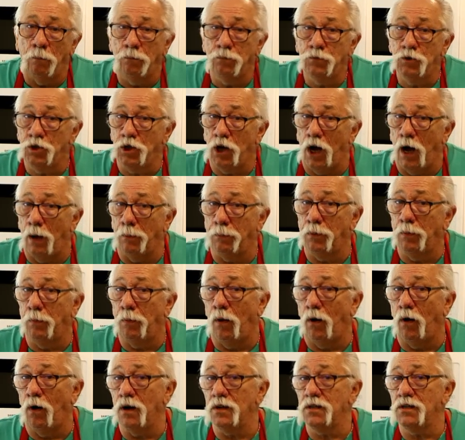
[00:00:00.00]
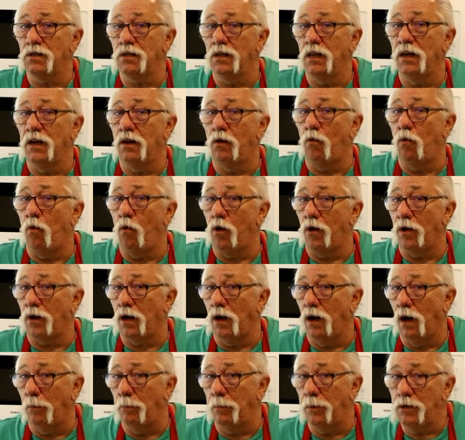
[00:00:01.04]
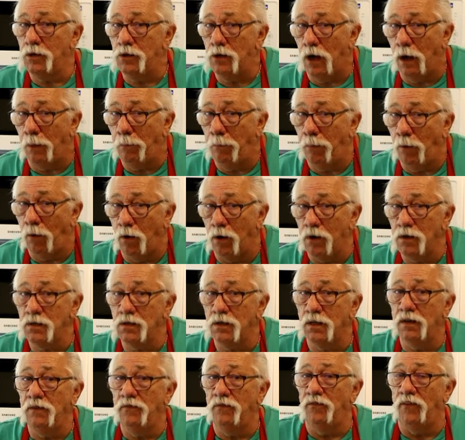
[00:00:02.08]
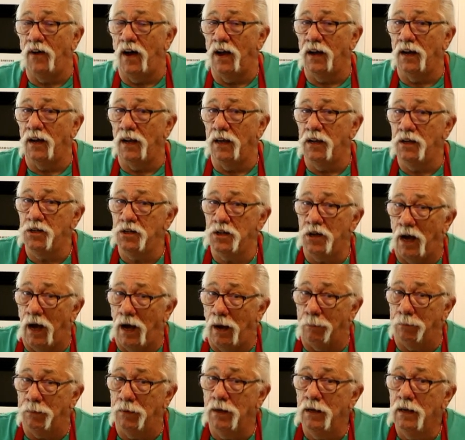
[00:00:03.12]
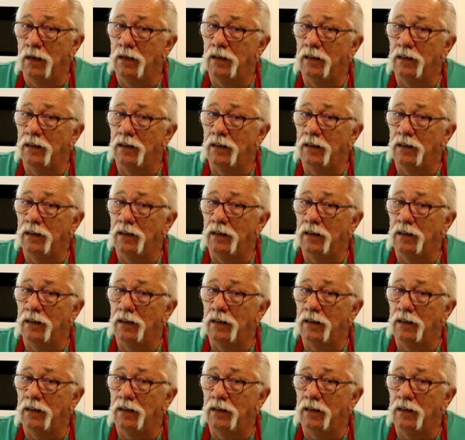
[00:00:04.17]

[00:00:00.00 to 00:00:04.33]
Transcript: Chopped parsley, 1/4 cup of chopped parsley, finely chopped.